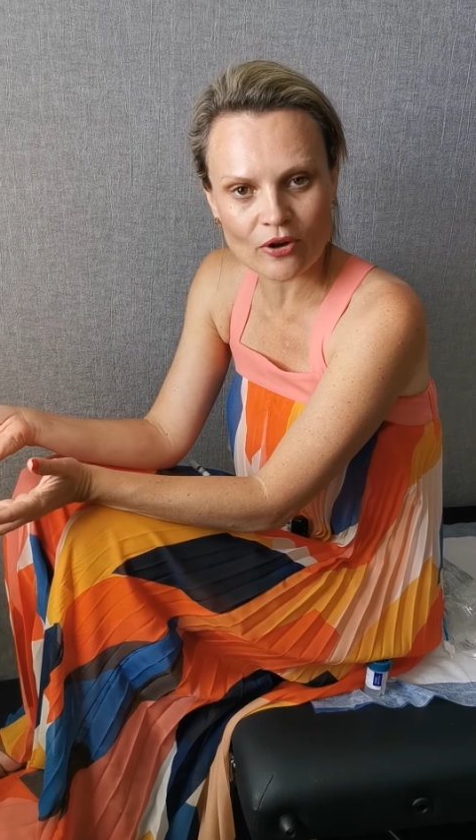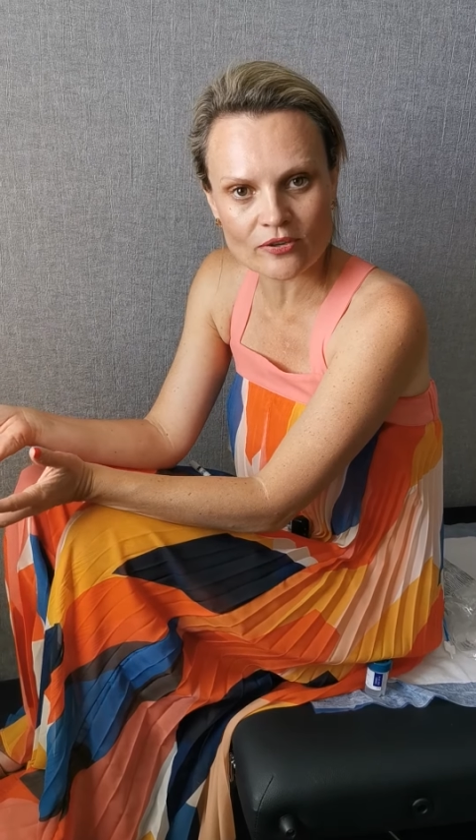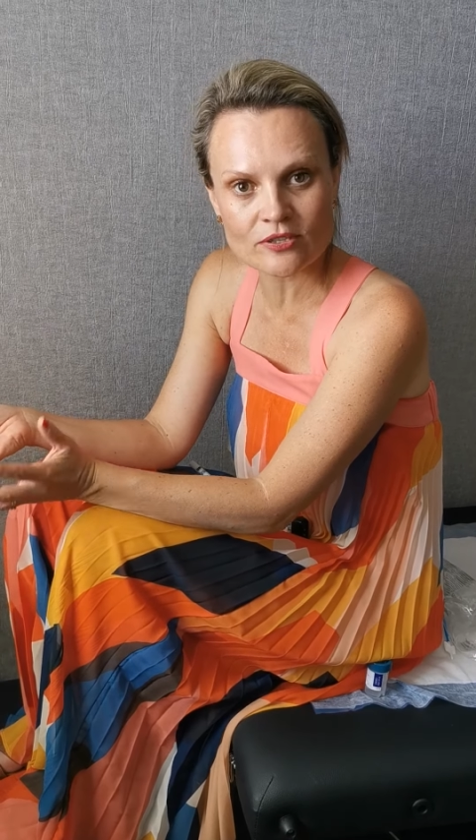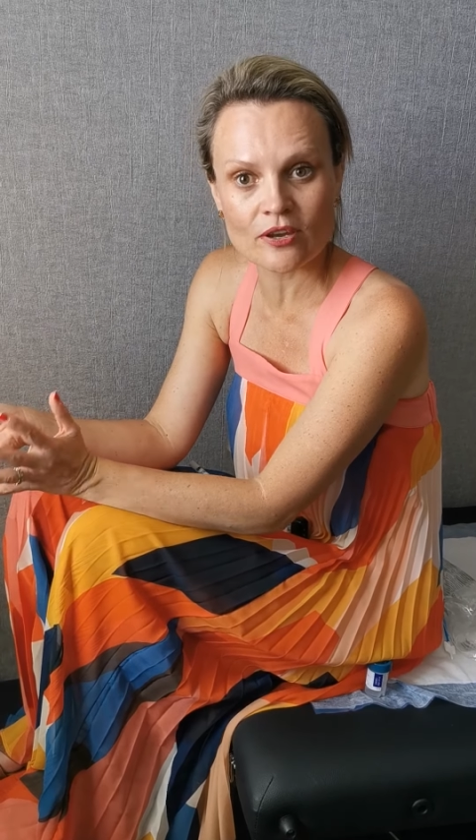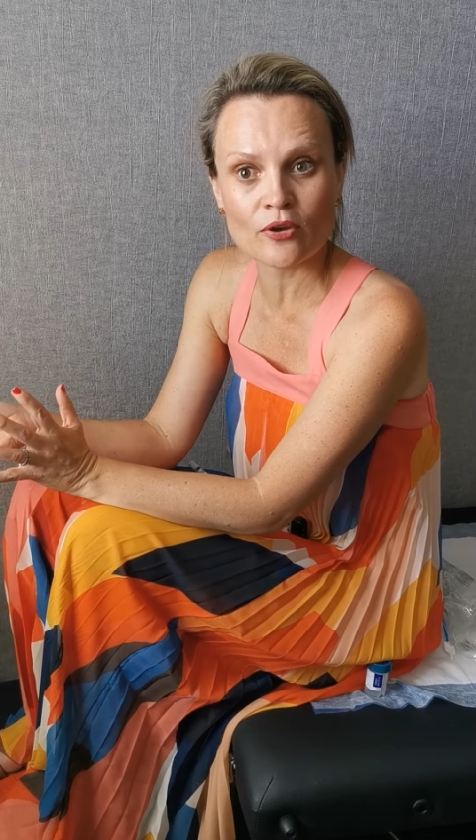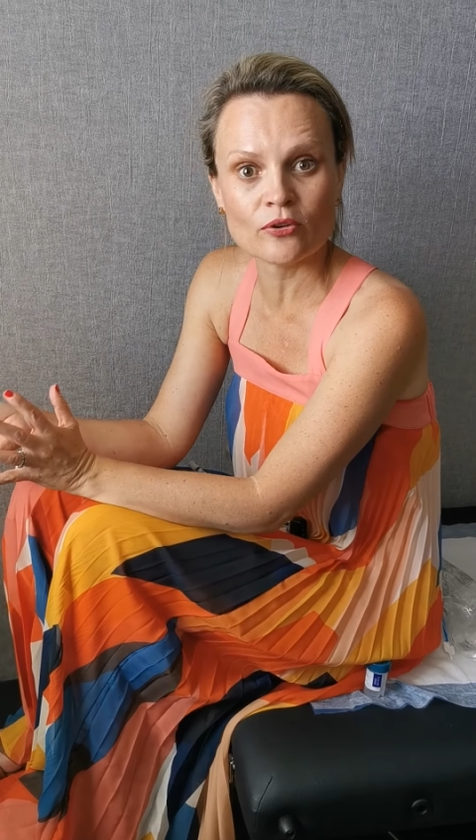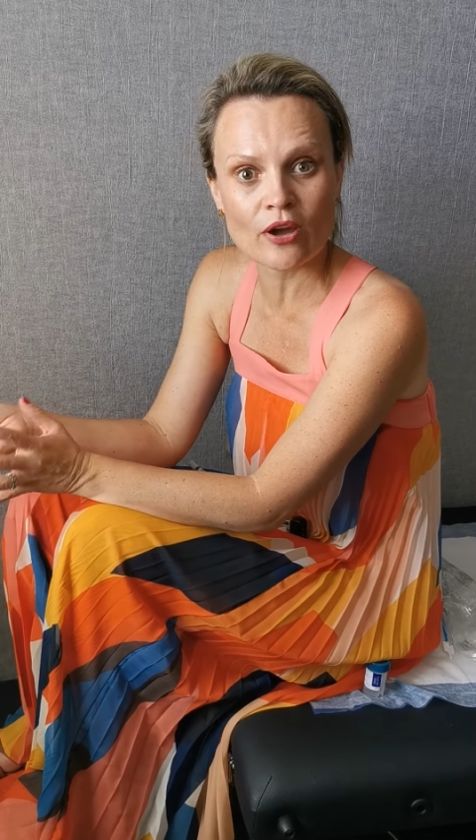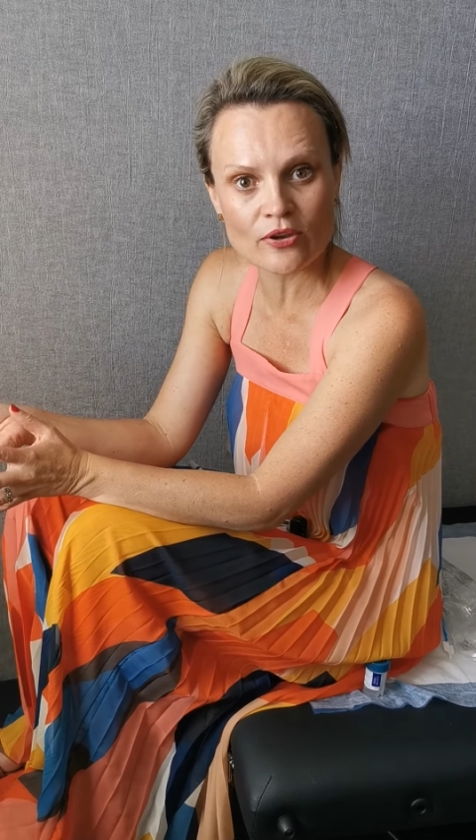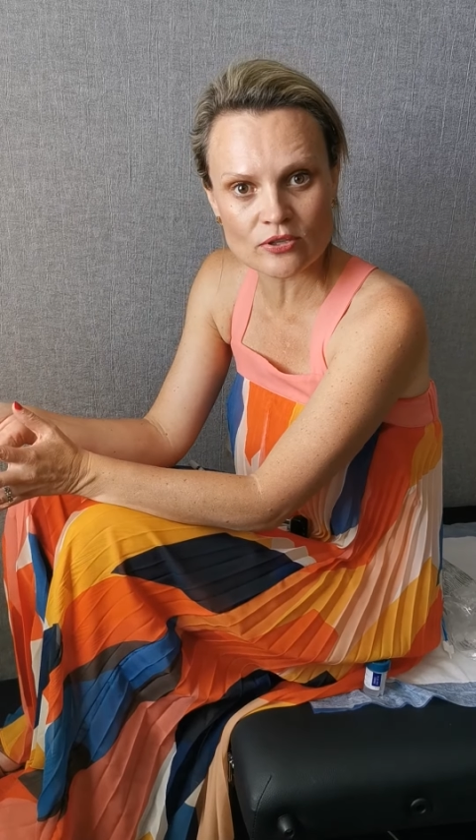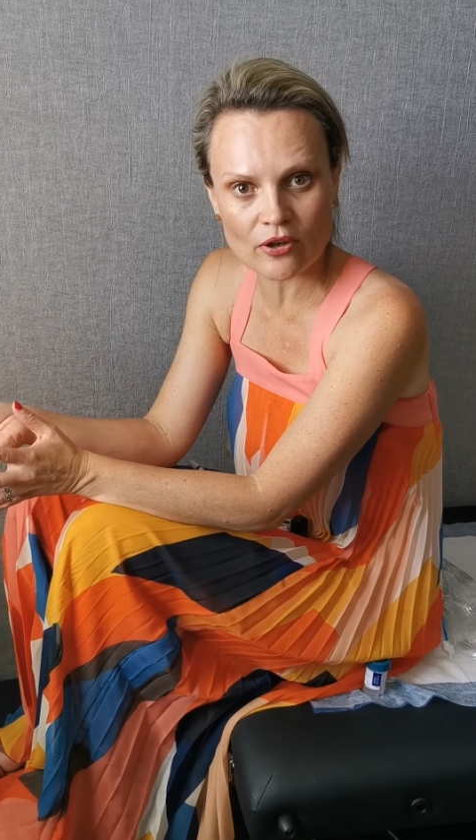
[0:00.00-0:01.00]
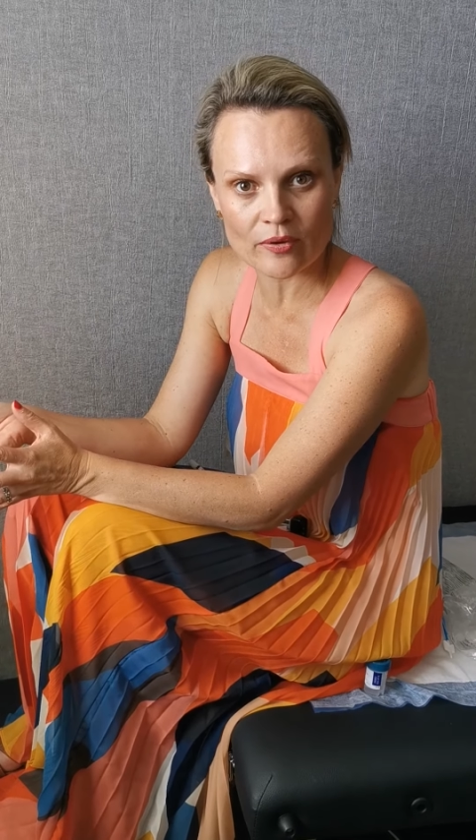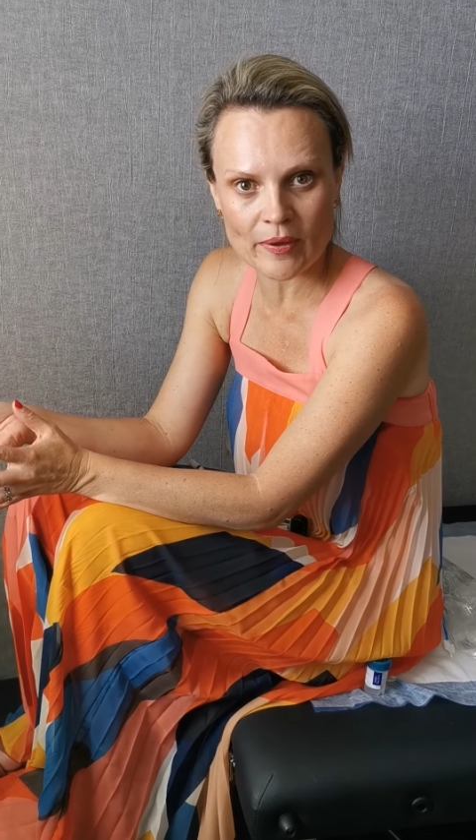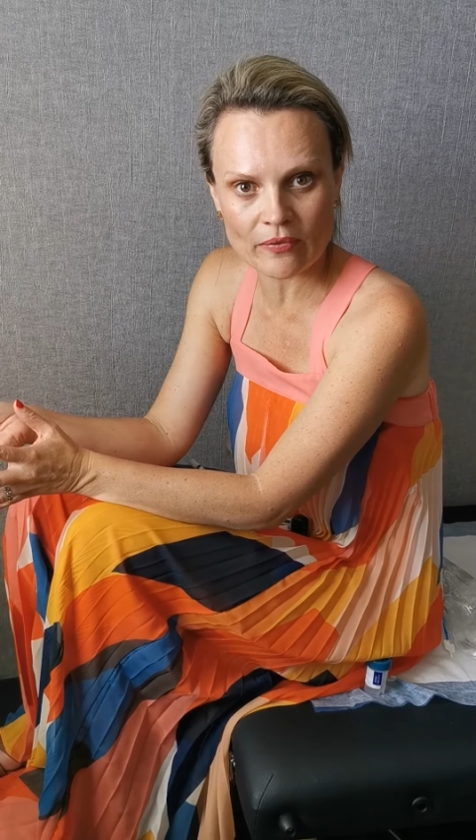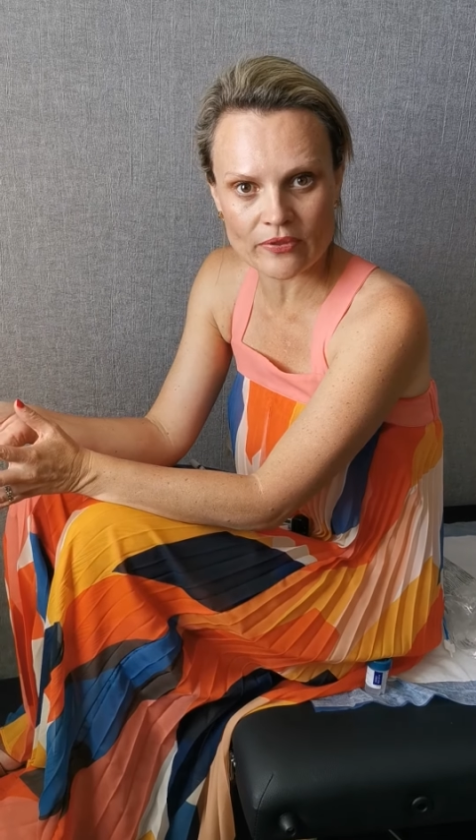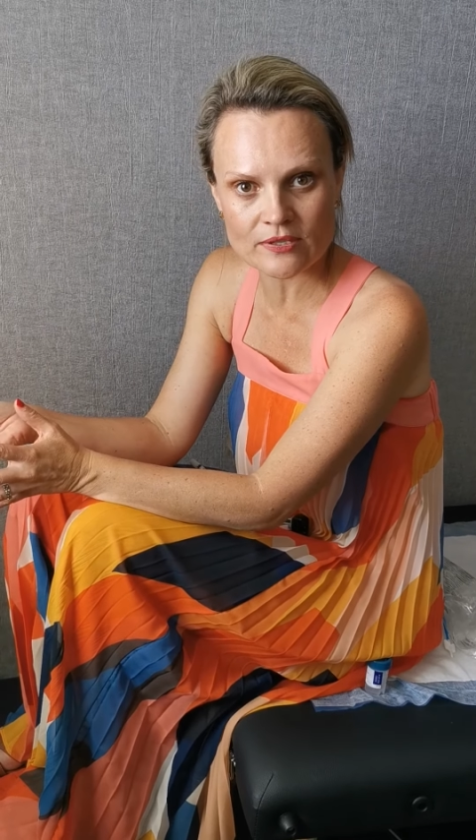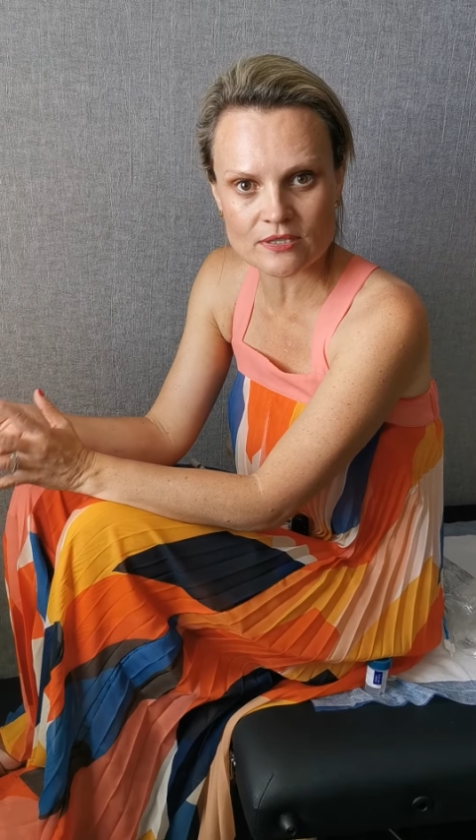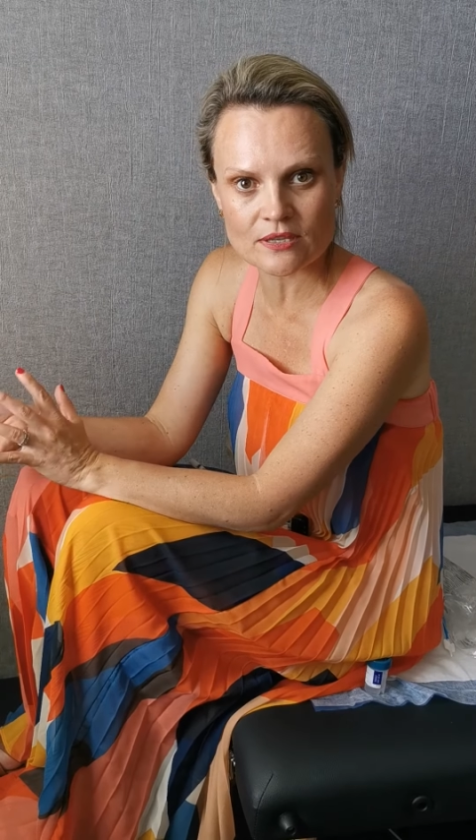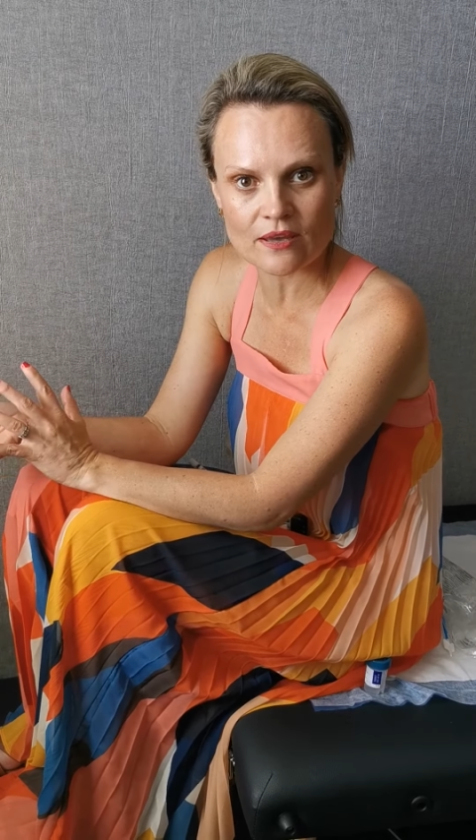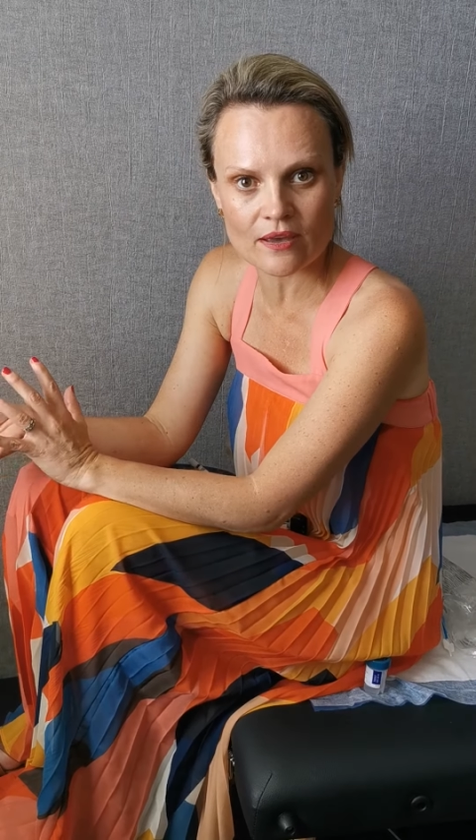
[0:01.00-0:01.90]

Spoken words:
doctor who knows a lot about this